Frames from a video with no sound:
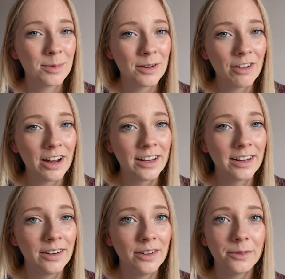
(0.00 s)
been raining
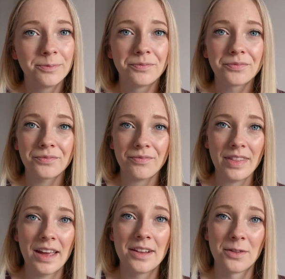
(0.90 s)
a lot,
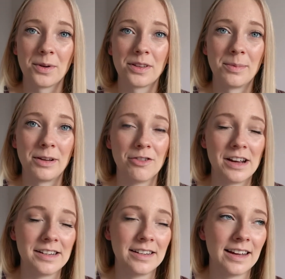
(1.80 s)
hence why it's a bit
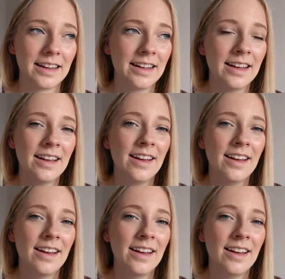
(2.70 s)
grey today.